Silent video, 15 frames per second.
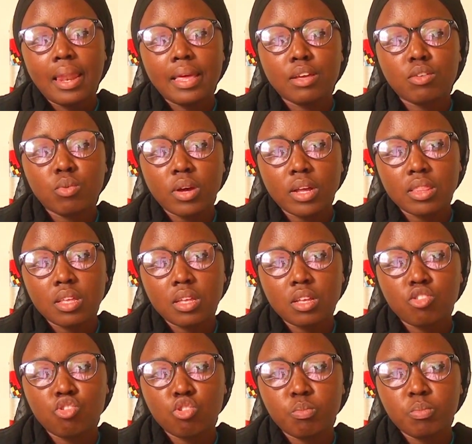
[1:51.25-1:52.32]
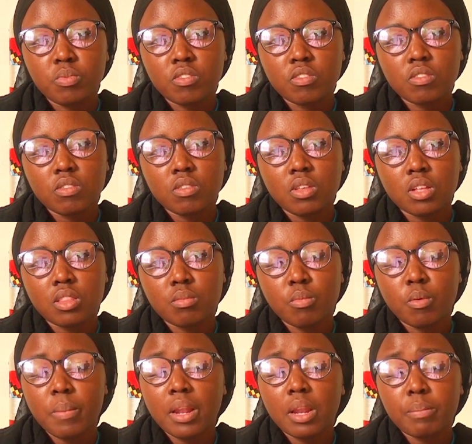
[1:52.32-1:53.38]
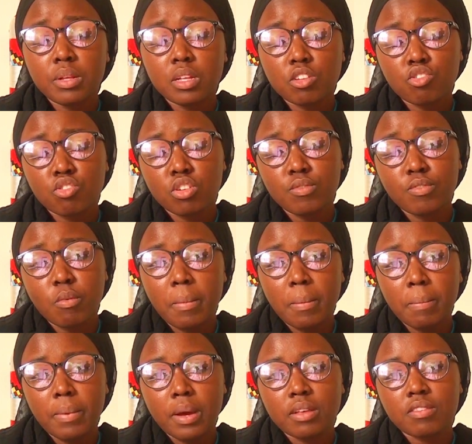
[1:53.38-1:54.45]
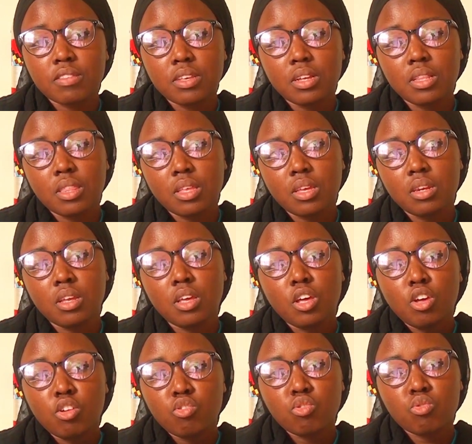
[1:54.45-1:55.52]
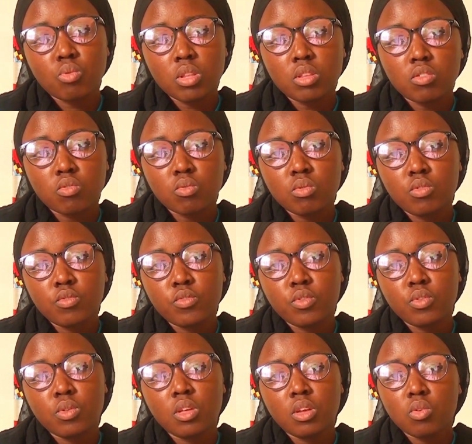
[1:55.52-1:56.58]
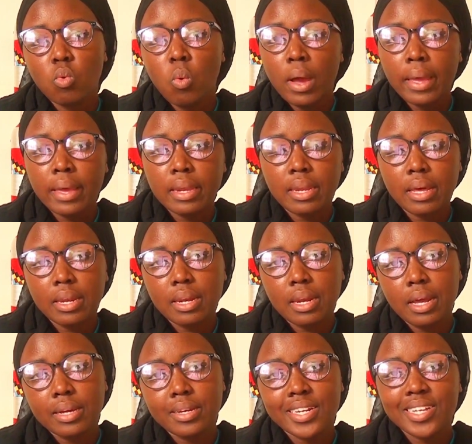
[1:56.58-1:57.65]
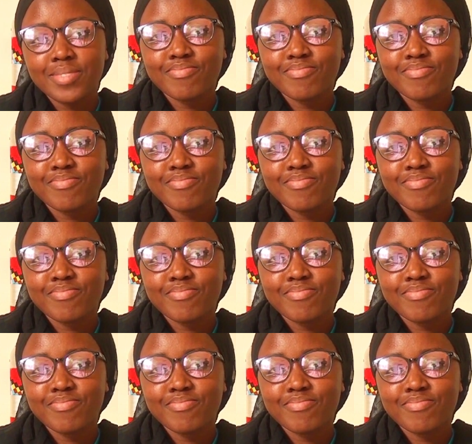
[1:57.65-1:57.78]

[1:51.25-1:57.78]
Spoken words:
Like, look at the jobs that mobile application developers get, then choose what is good for you, then go ahead and learn.